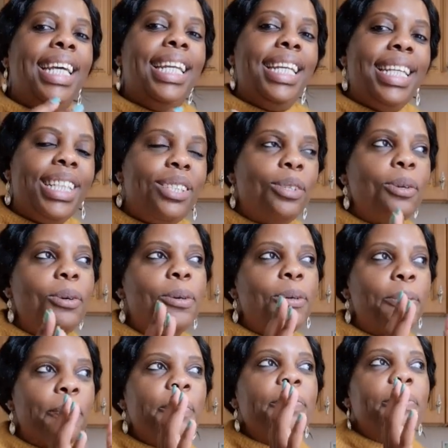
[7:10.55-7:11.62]

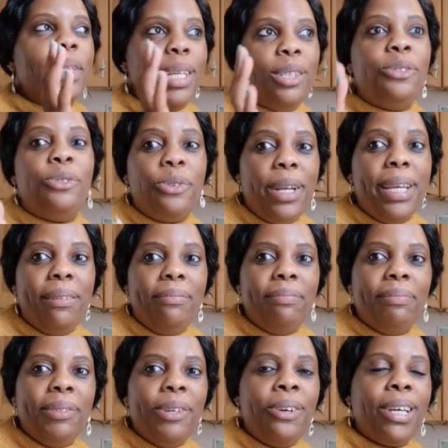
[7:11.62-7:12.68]
little
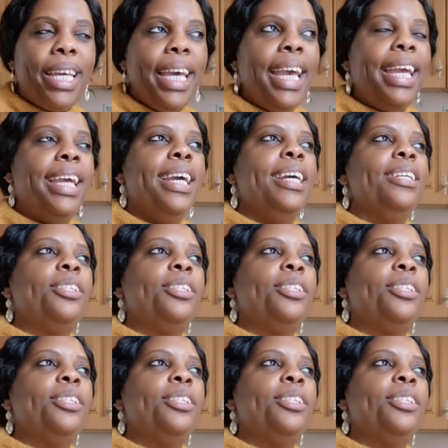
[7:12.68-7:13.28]
dream, okay?